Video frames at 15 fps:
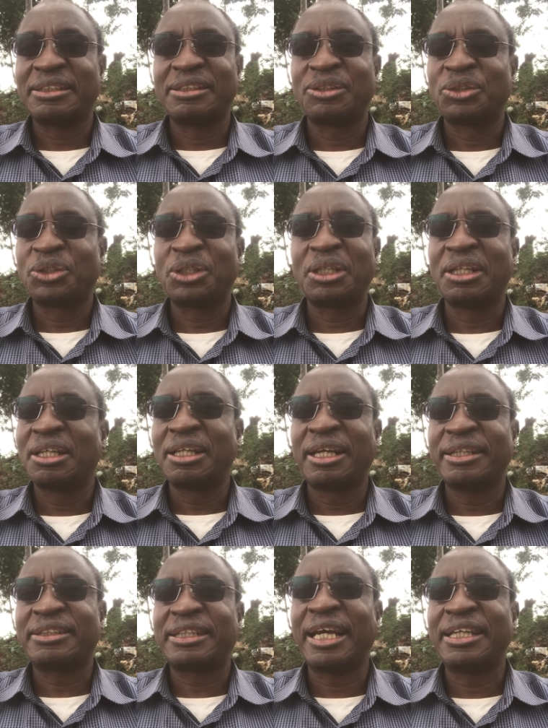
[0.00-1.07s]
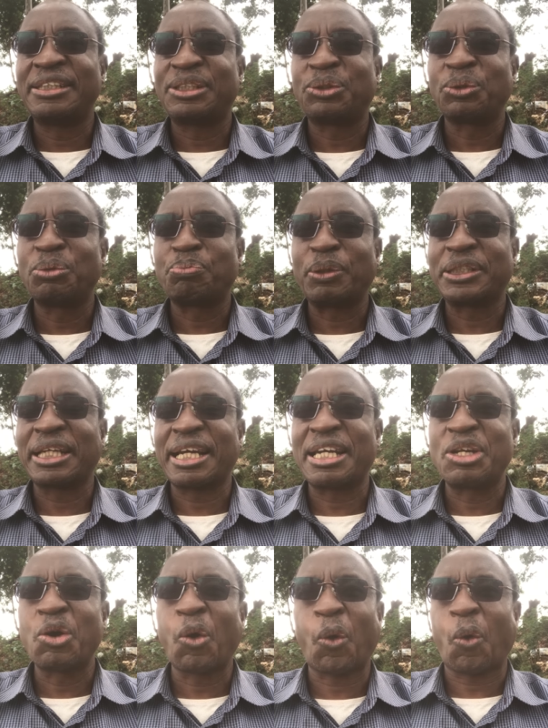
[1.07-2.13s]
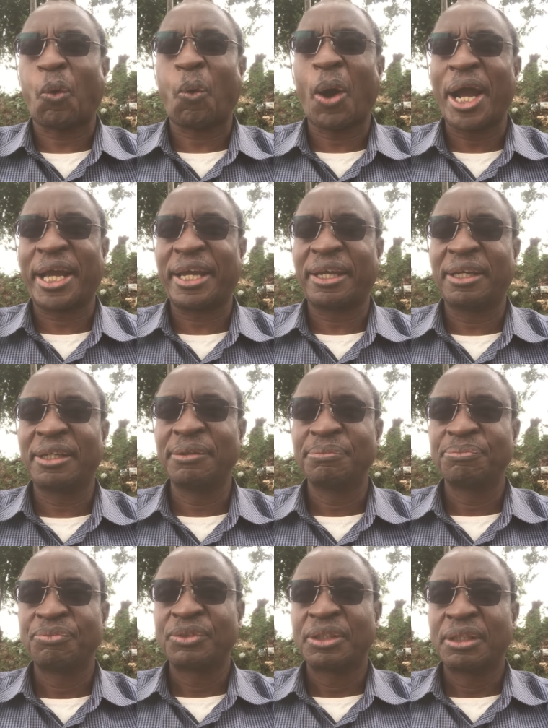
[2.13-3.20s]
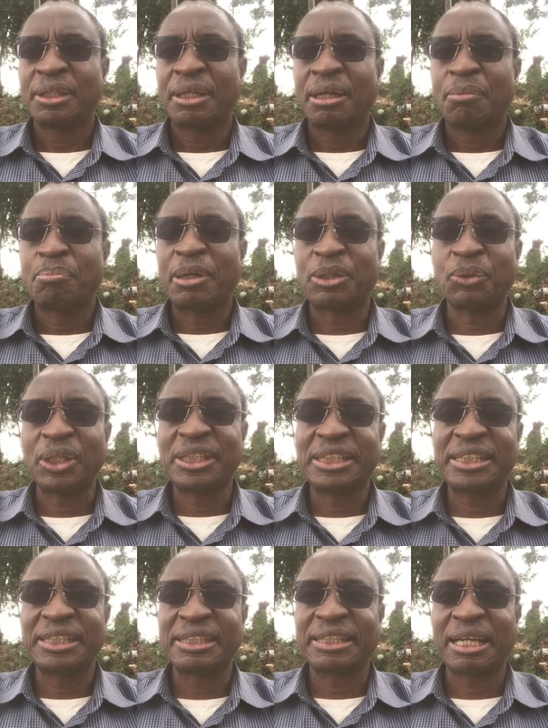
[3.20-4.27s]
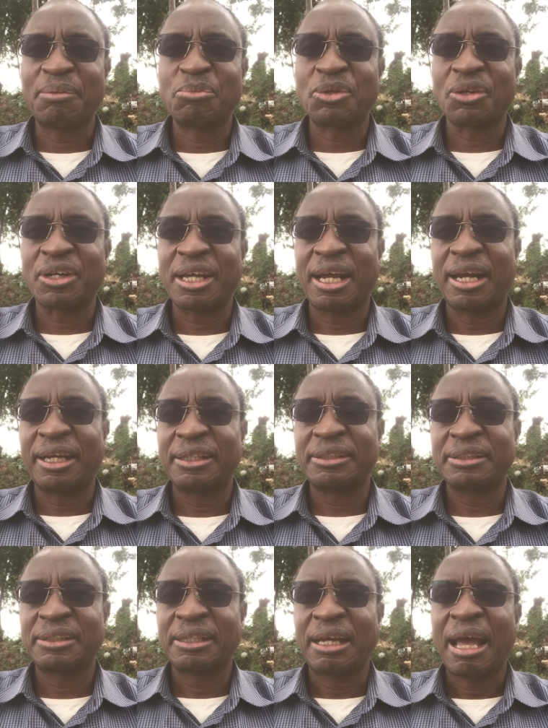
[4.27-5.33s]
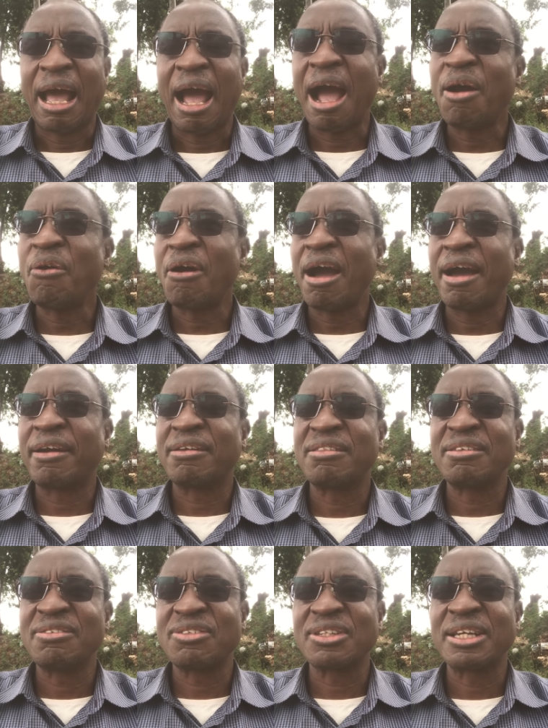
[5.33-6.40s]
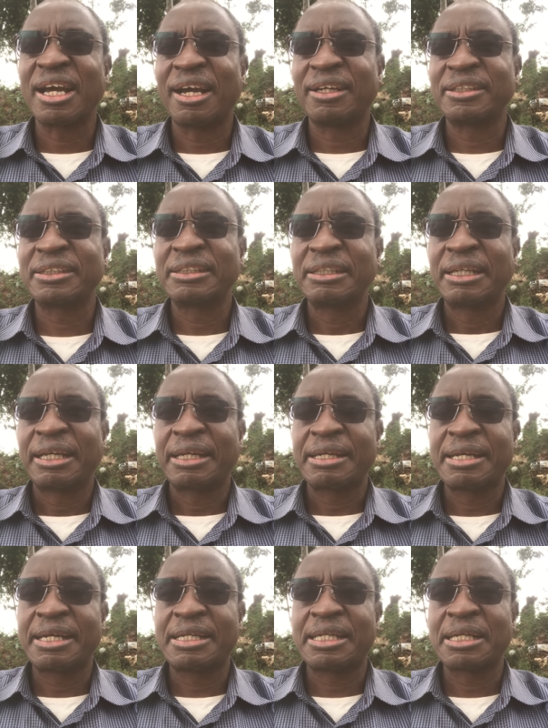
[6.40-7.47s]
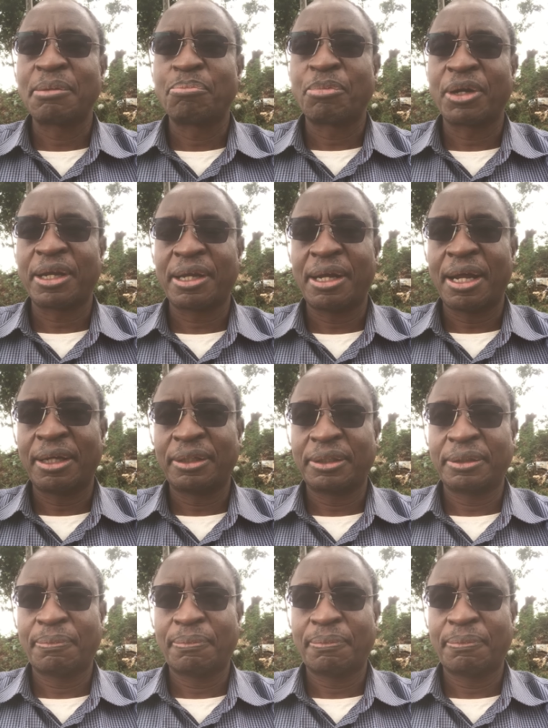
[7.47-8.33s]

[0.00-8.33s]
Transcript: changed change tu pesa kidogo kwake eh? But what she came to realize, how are these girls getting pregnant?